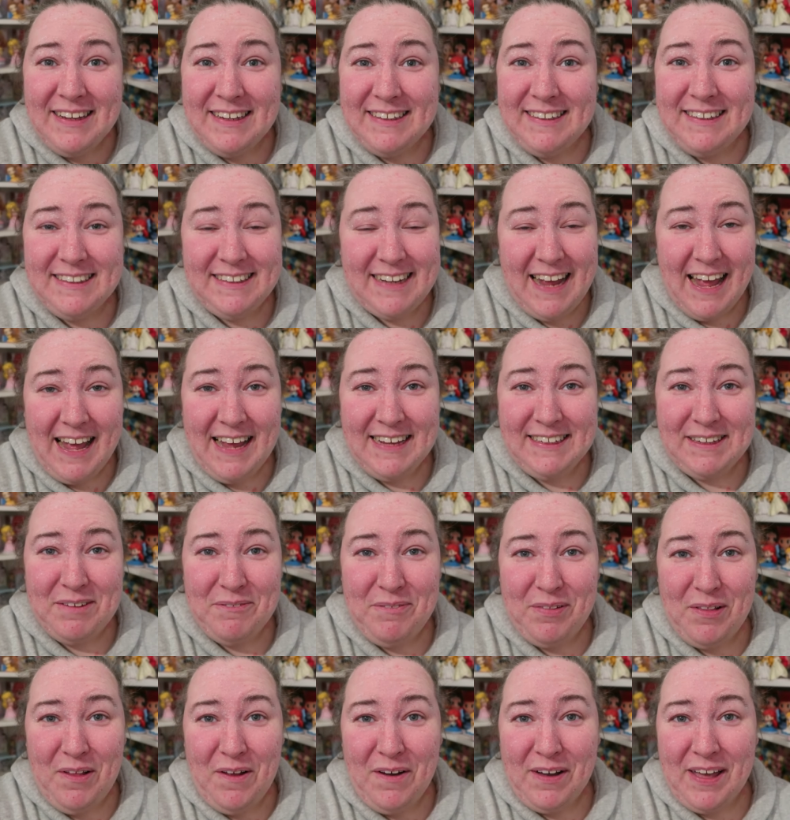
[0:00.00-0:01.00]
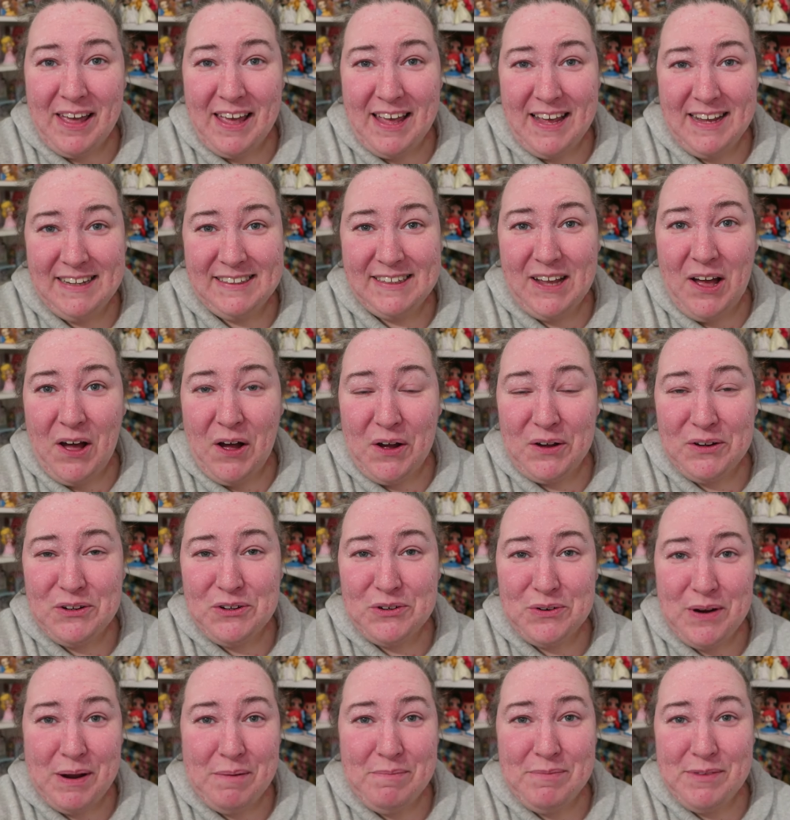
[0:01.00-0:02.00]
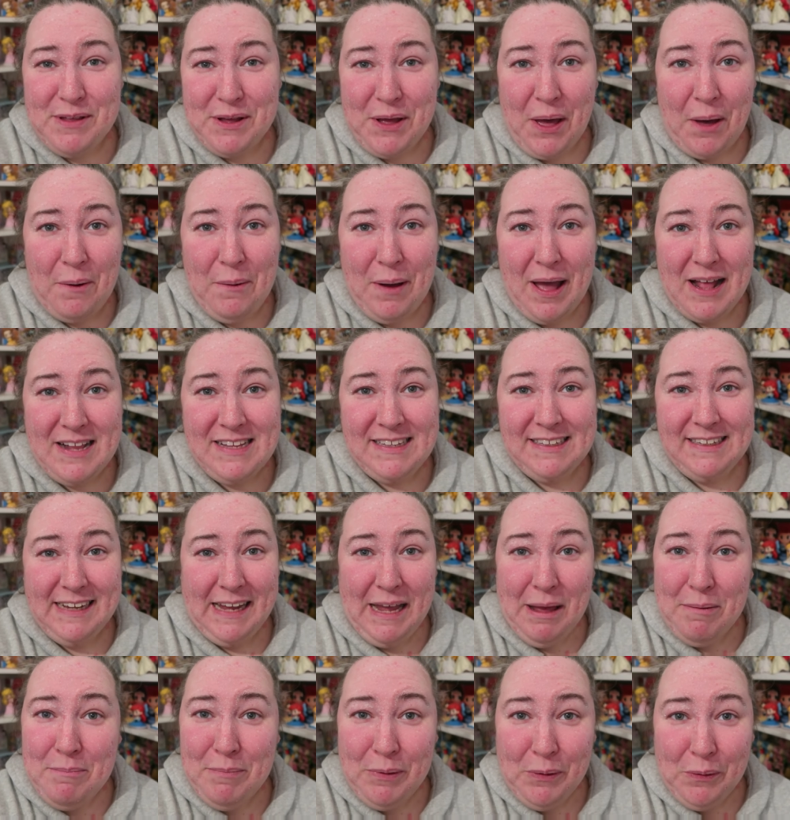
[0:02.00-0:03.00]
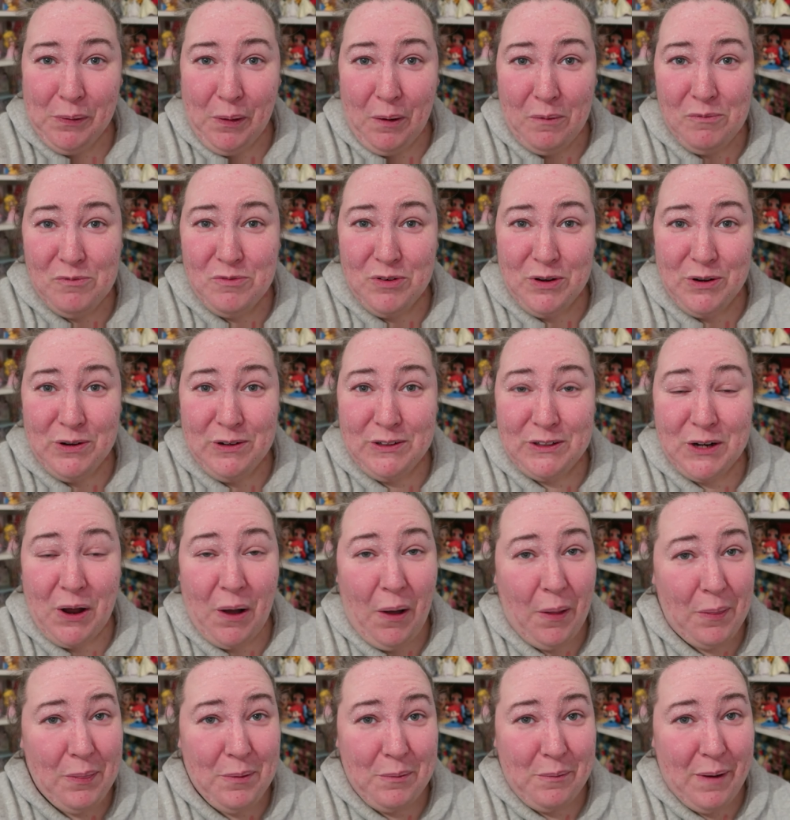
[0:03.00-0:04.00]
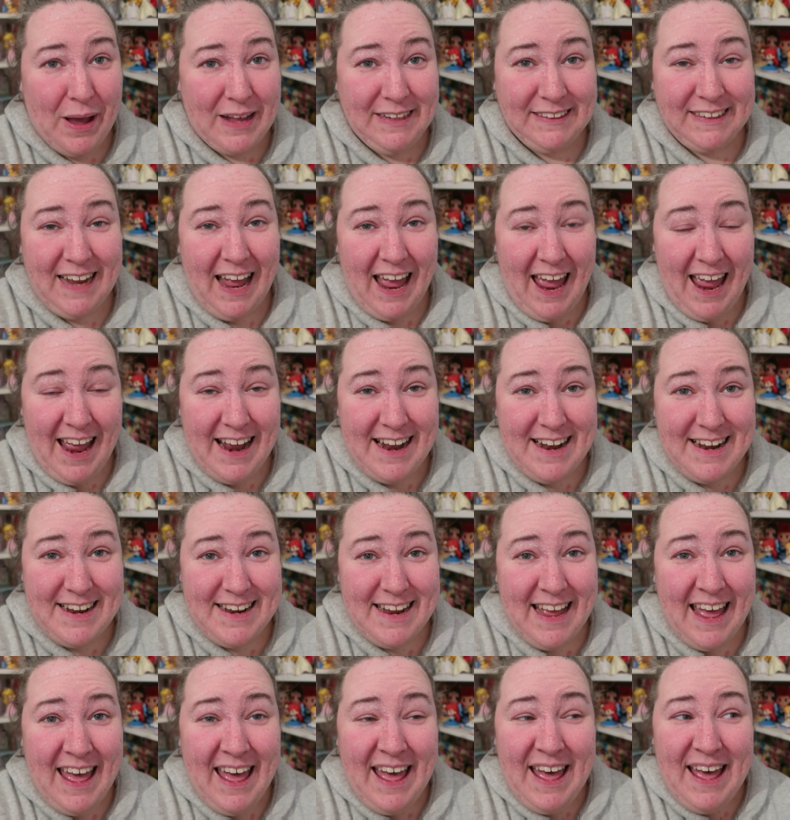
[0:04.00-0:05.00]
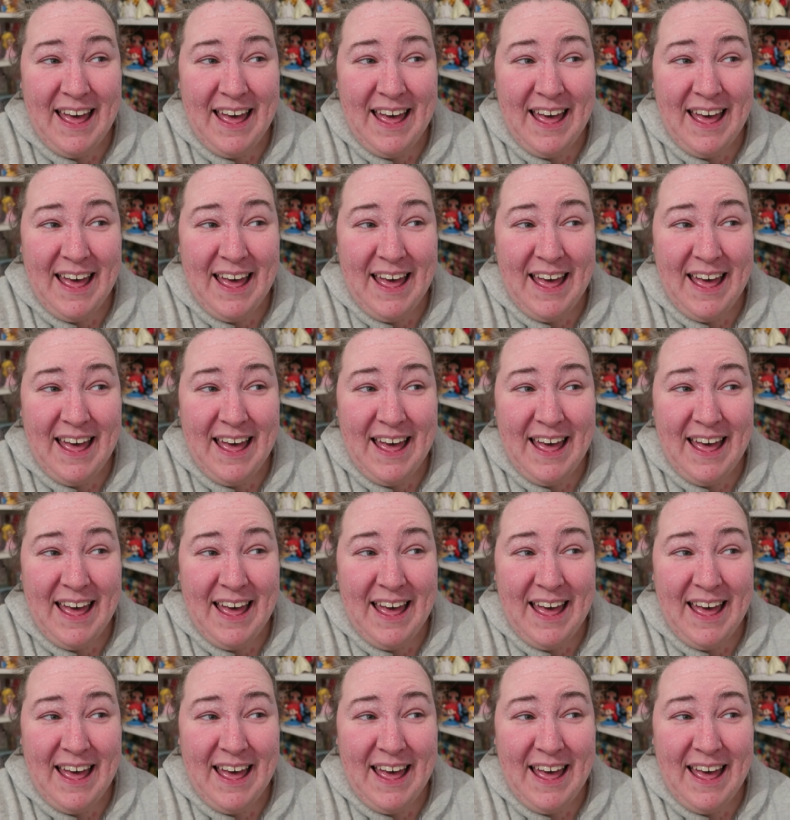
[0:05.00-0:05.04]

So today's vlog is our trip to go and see Moulin Rouge on the West End.